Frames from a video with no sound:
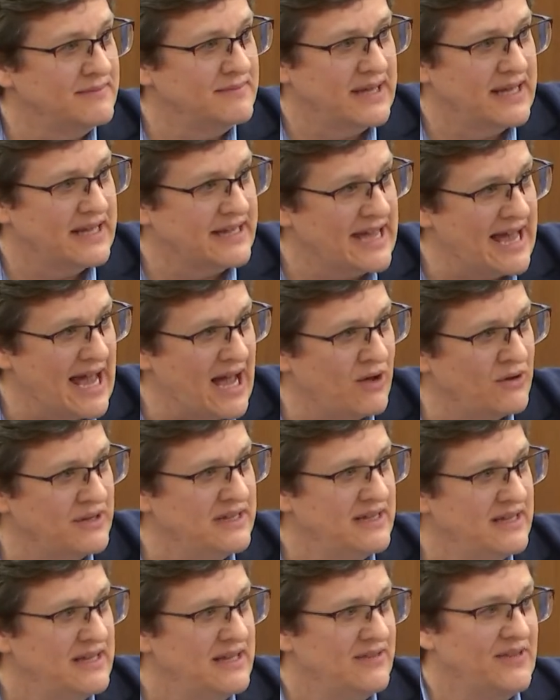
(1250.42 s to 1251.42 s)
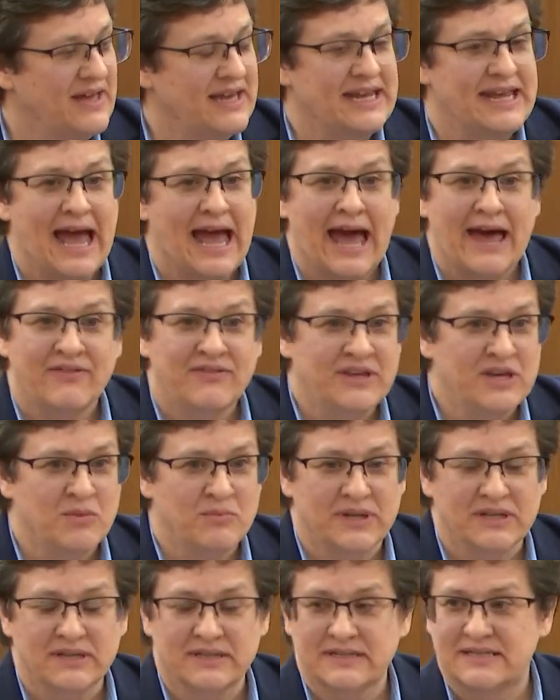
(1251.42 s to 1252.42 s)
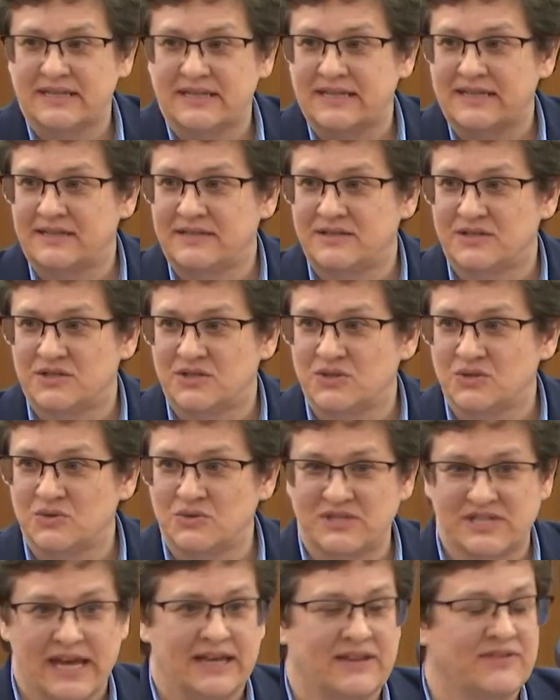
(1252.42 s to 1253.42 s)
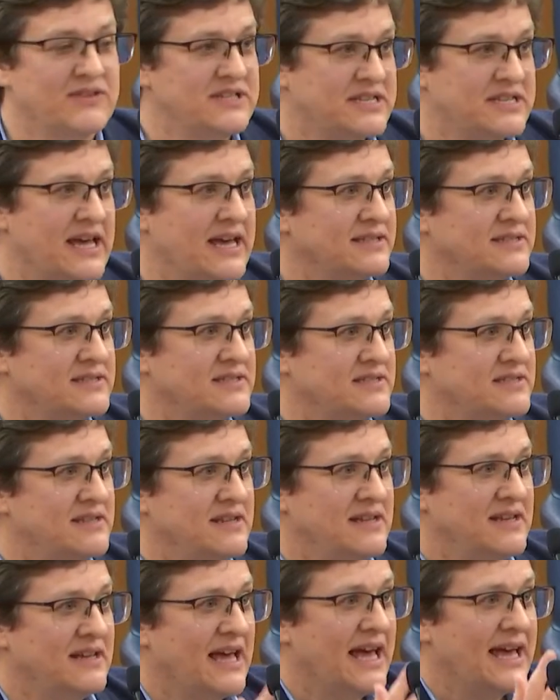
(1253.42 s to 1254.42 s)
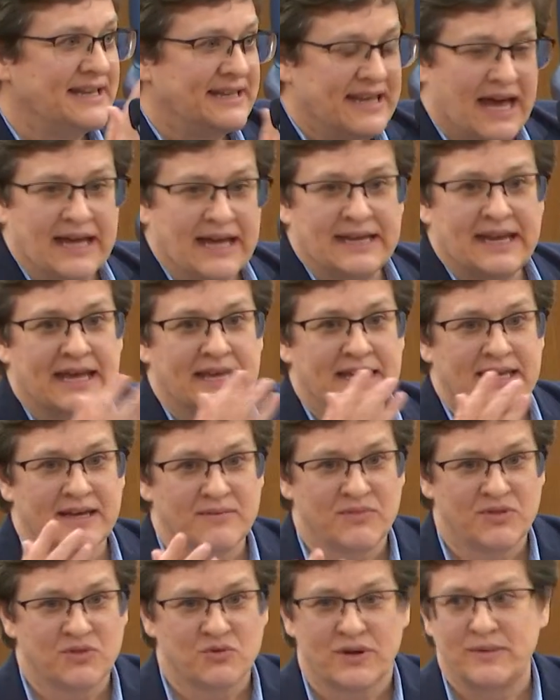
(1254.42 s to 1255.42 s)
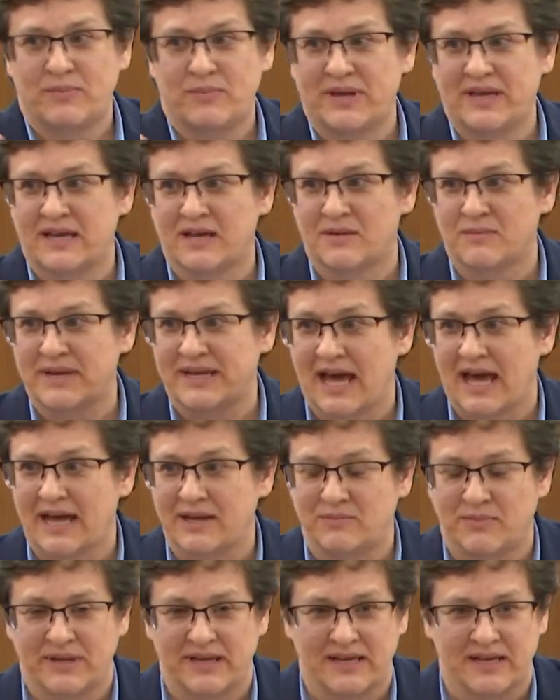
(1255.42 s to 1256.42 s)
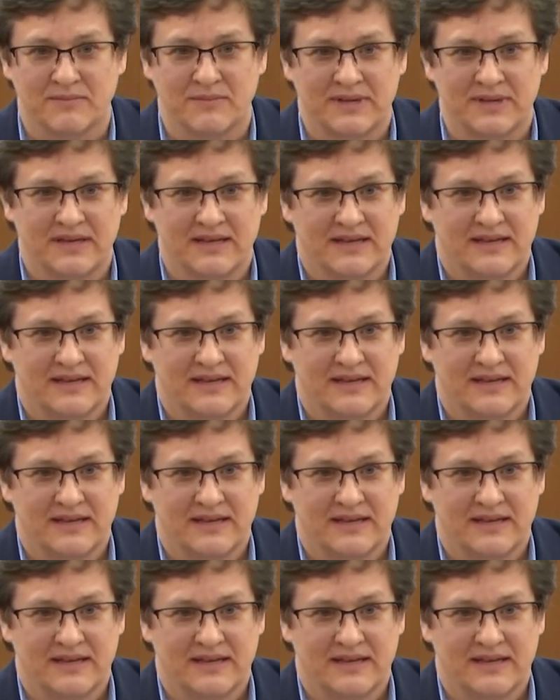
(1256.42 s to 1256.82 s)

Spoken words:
account, that he had the ability to take the tests at 9 a.m., 3 p.m., and 9 p.m.